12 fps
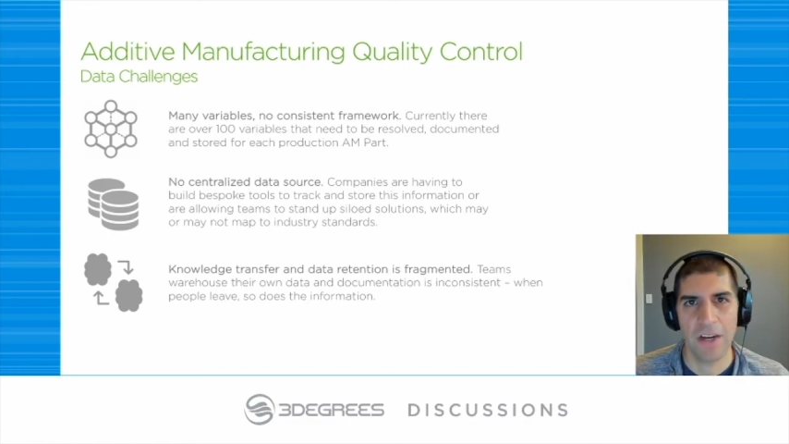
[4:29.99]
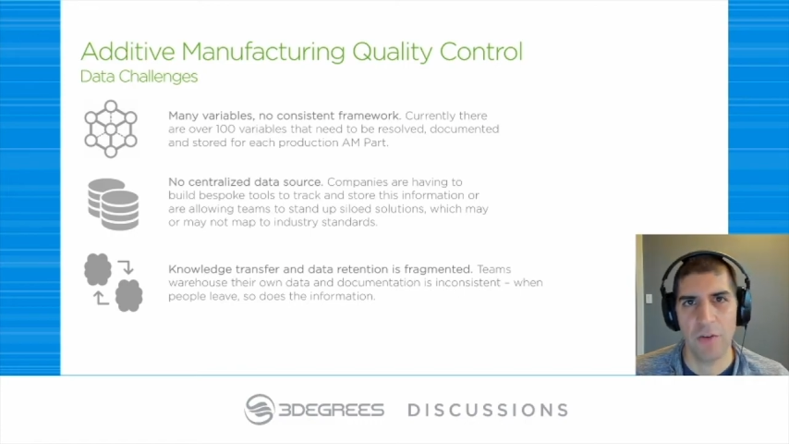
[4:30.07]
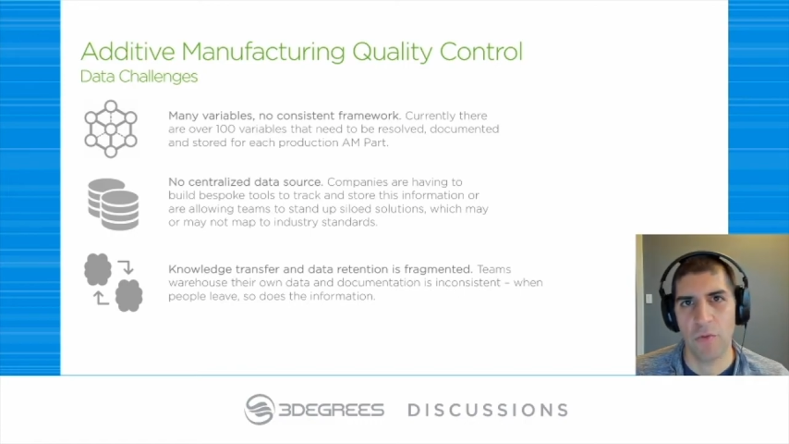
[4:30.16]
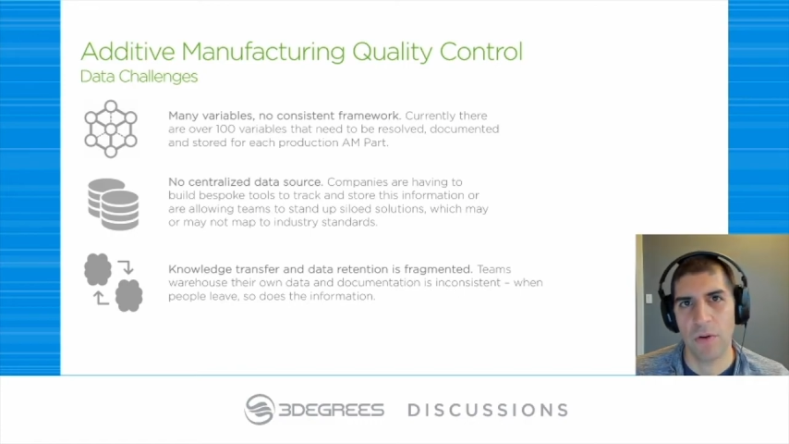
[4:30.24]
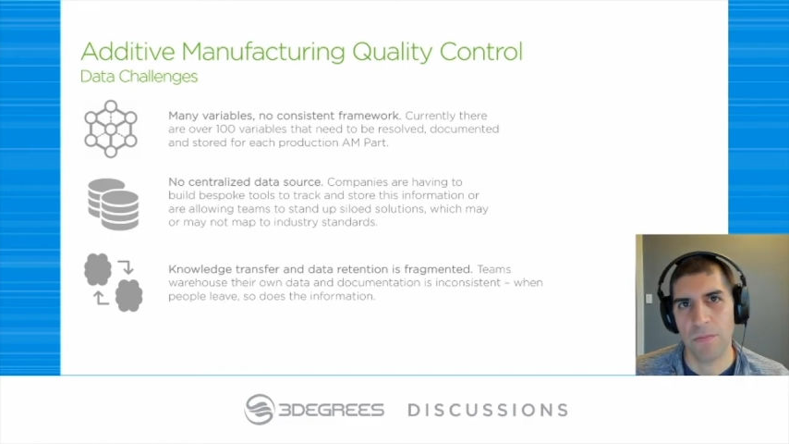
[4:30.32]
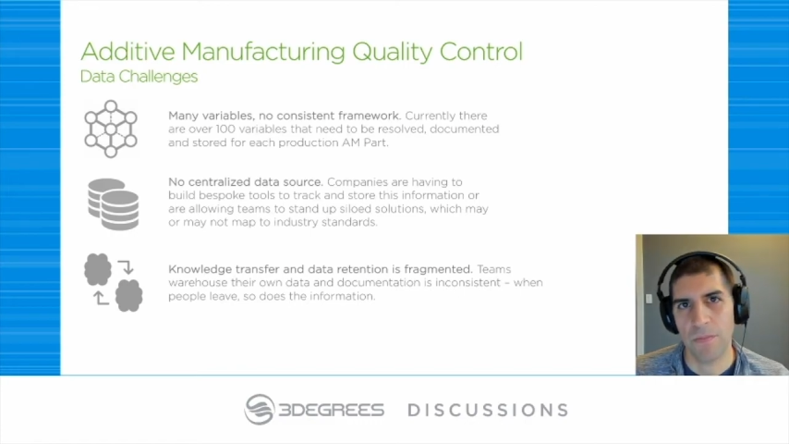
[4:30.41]
or
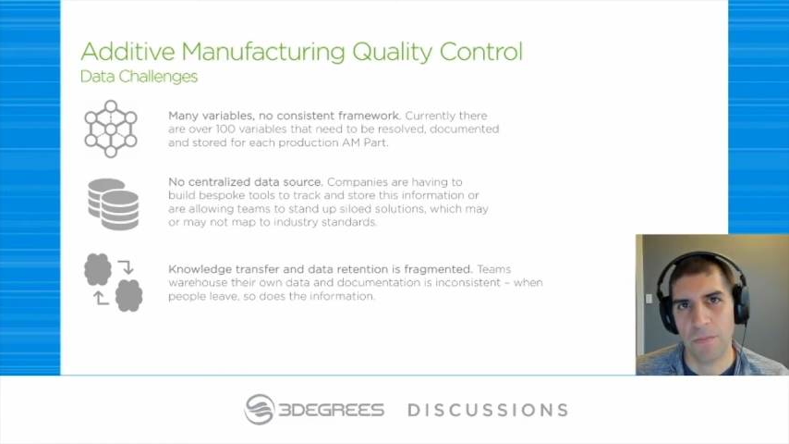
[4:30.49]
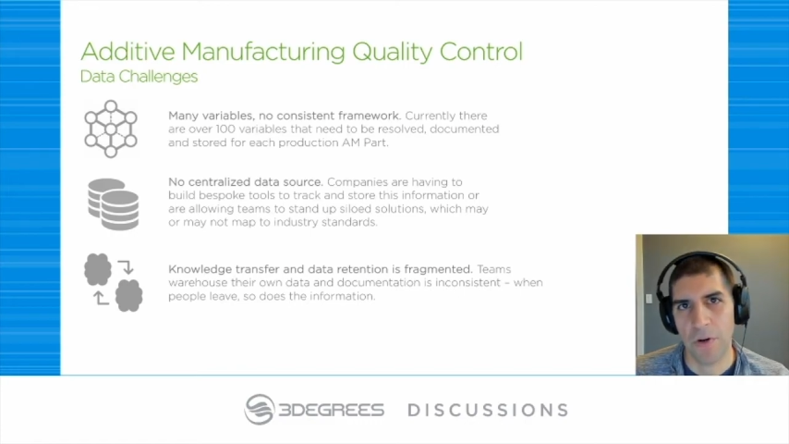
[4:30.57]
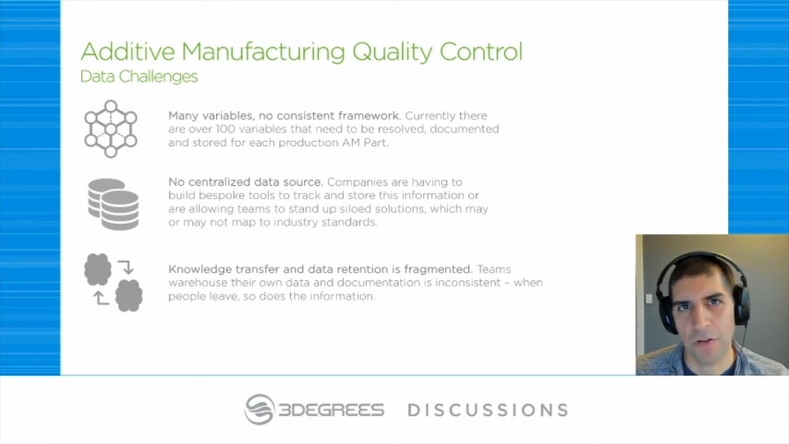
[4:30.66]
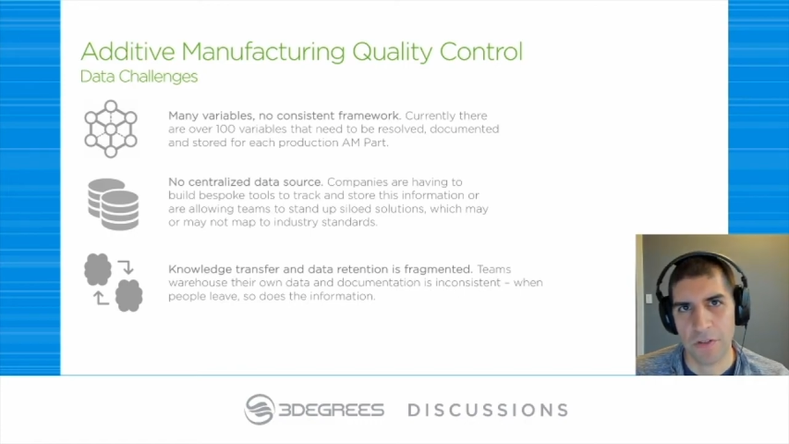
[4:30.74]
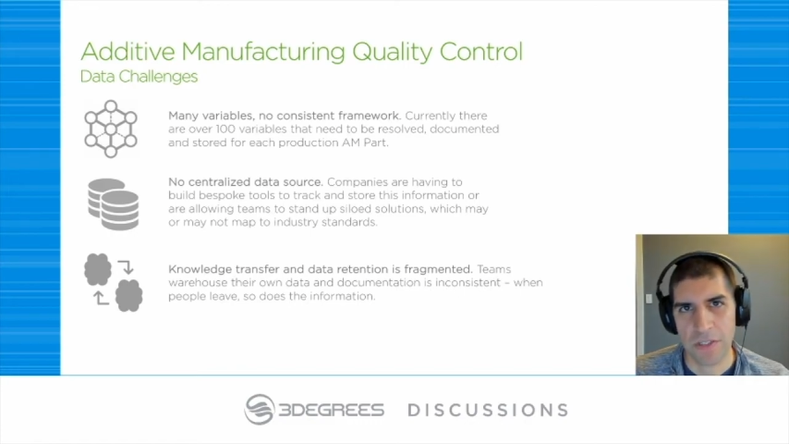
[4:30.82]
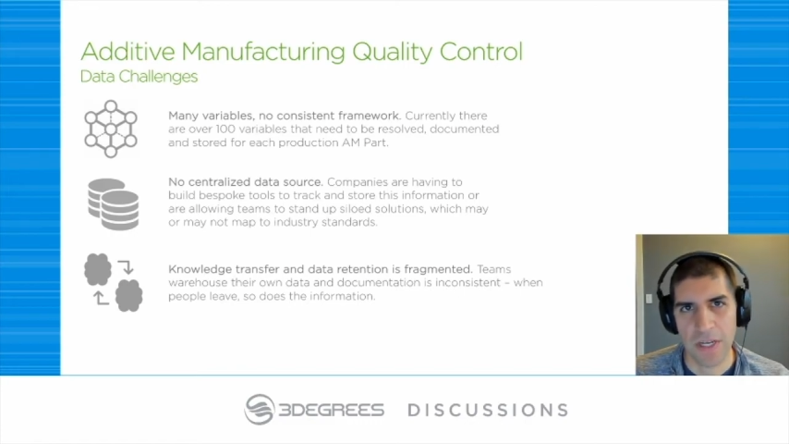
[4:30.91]
what
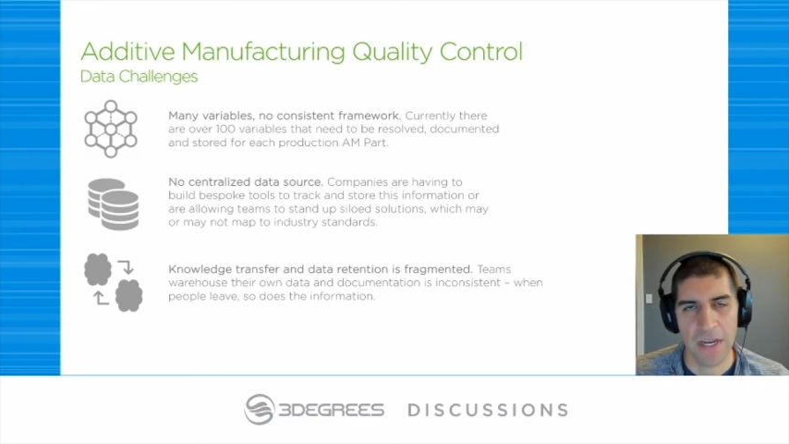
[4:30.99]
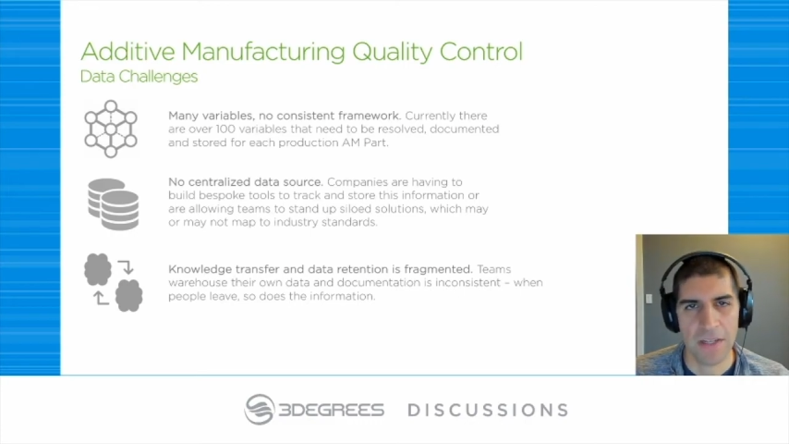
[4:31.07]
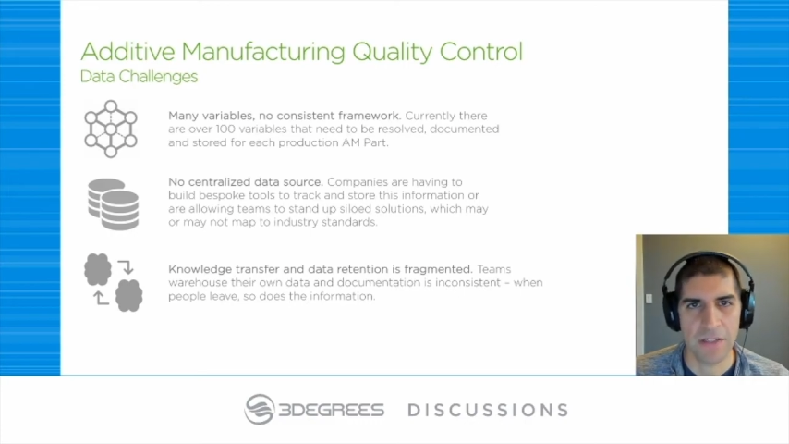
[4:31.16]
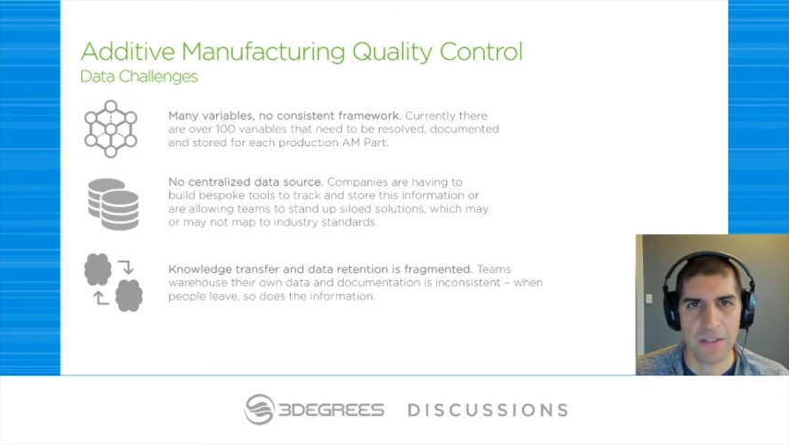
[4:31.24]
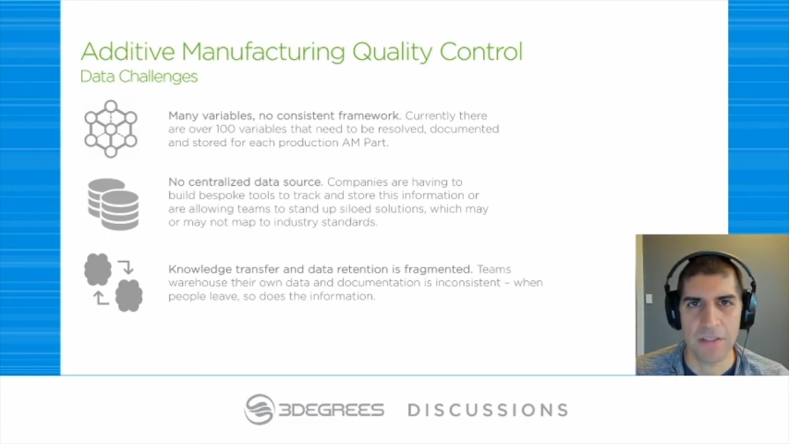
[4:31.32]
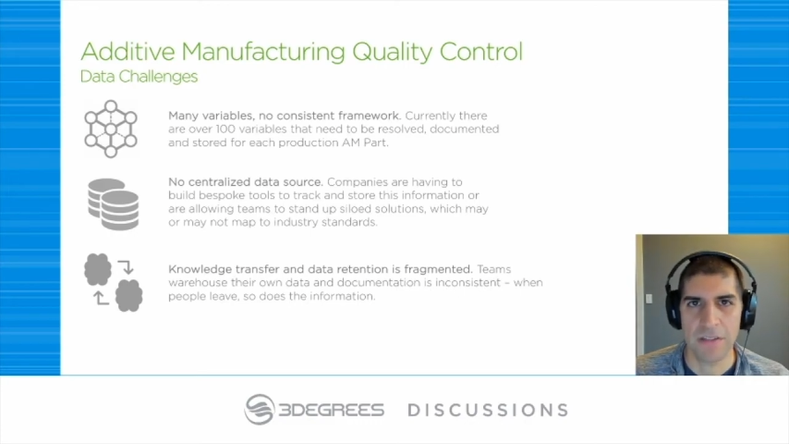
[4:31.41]
particle
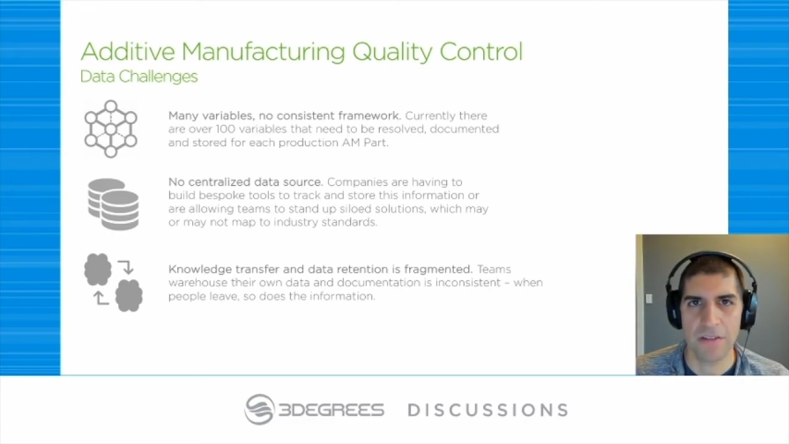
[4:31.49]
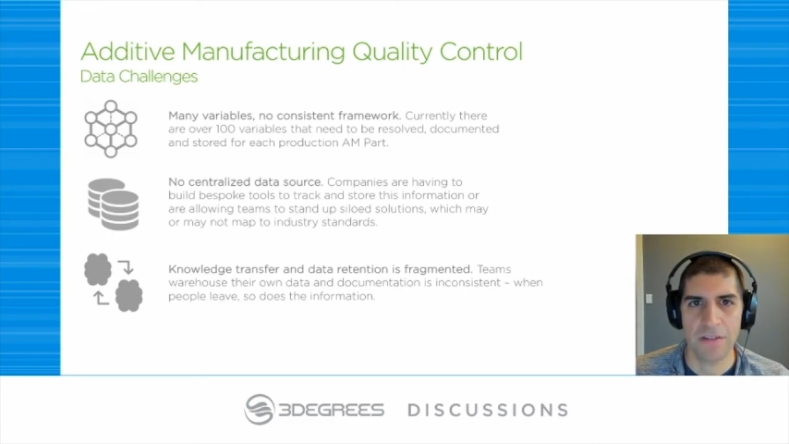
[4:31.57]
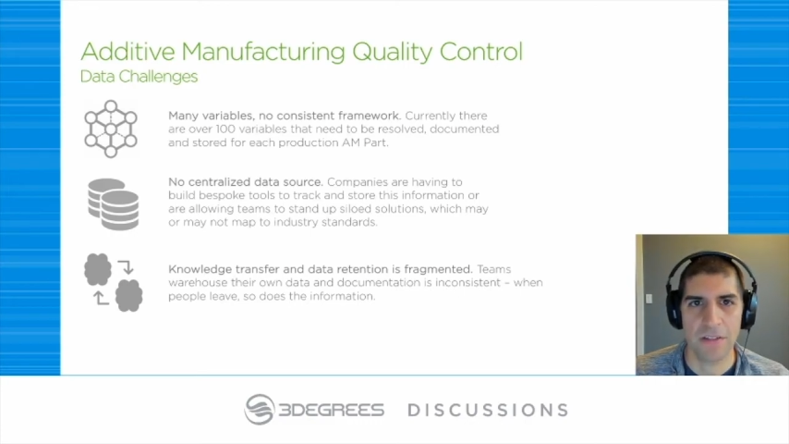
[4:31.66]
size